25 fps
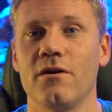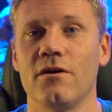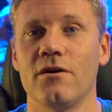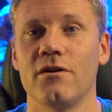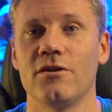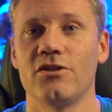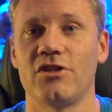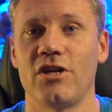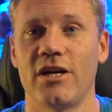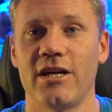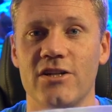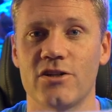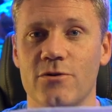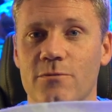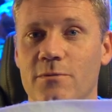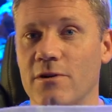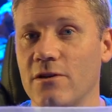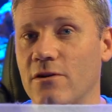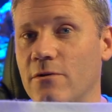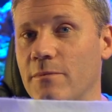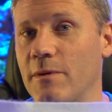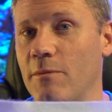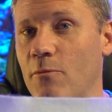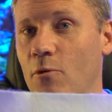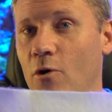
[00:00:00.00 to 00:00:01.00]
change them a
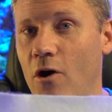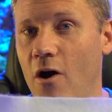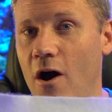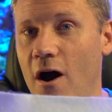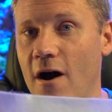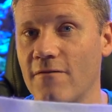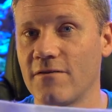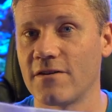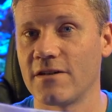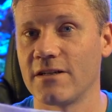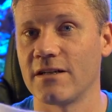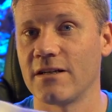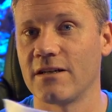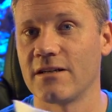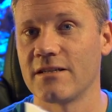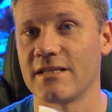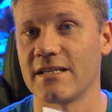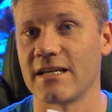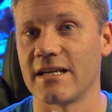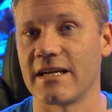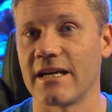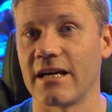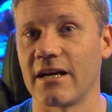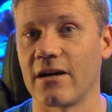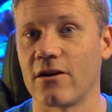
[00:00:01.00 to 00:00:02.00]
little bit more often because
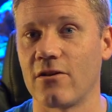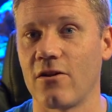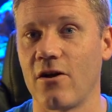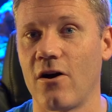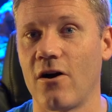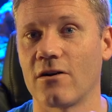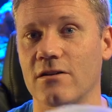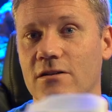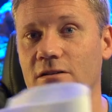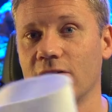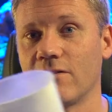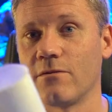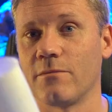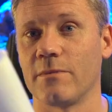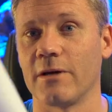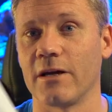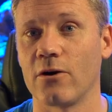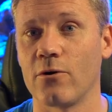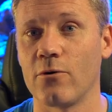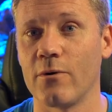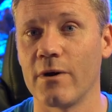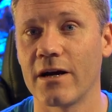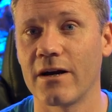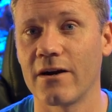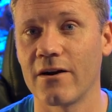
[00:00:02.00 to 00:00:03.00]
they get clogged a little bit
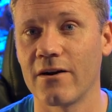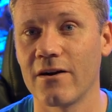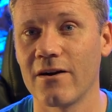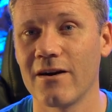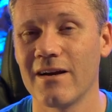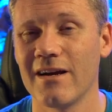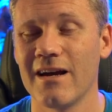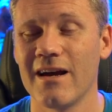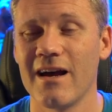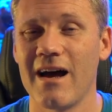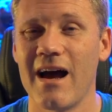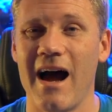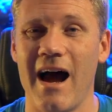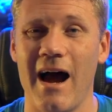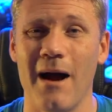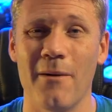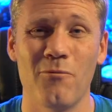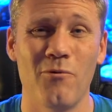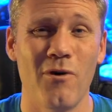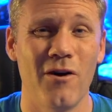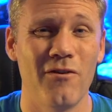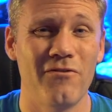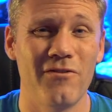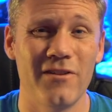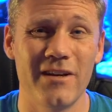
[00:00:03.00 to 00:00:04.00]
quicker. I'm
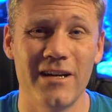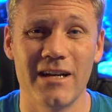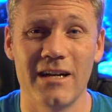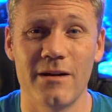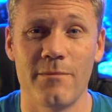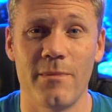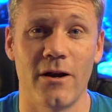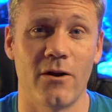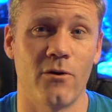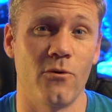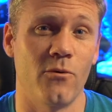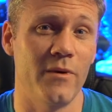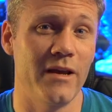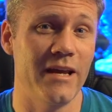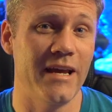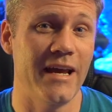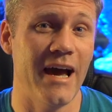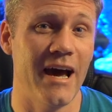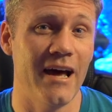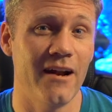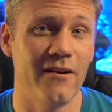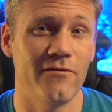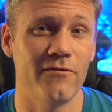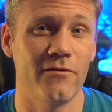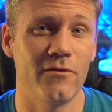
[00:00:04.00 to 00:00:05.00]
roughly get about a week
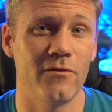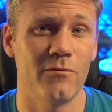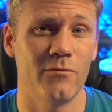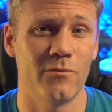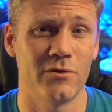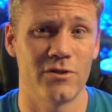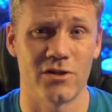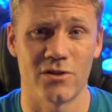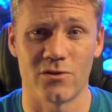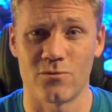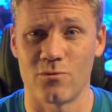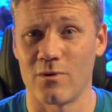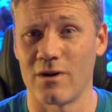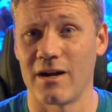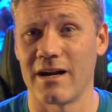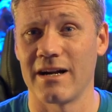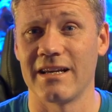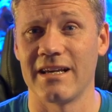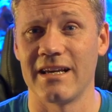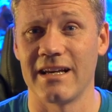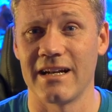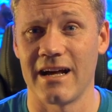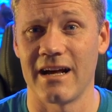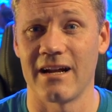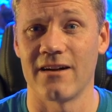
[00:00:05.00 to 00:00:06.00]
out of them, which is what I'd
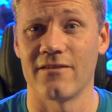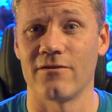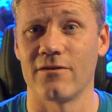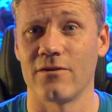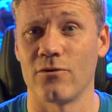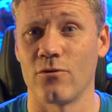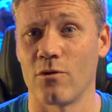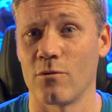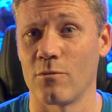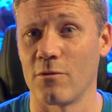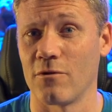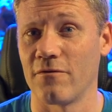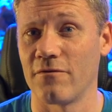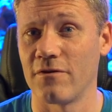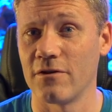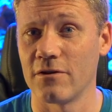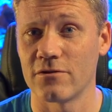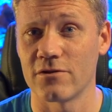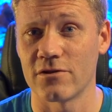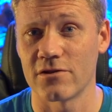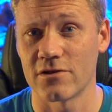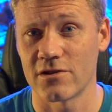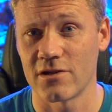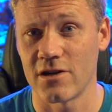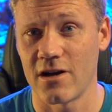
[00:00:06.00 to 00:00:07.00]
get out of a normal
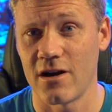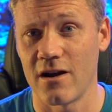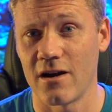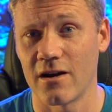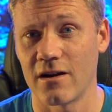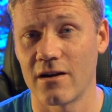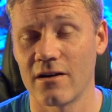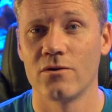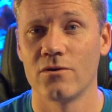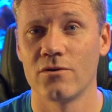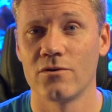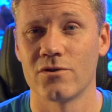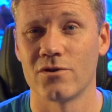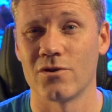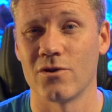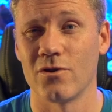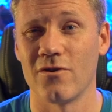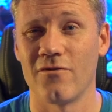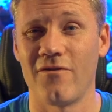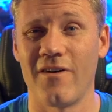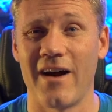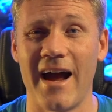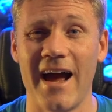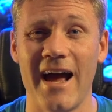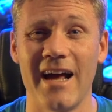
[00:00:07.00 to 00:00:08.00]
filter sock. So
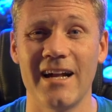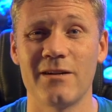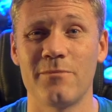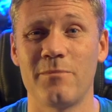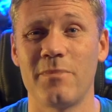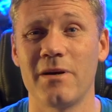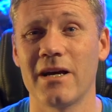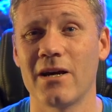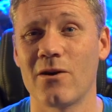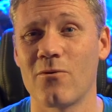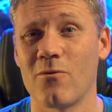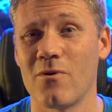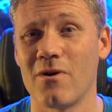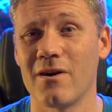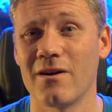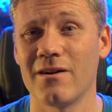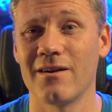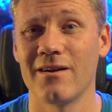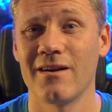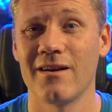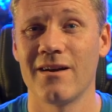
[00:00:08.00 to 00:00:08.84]
if I had to pick one,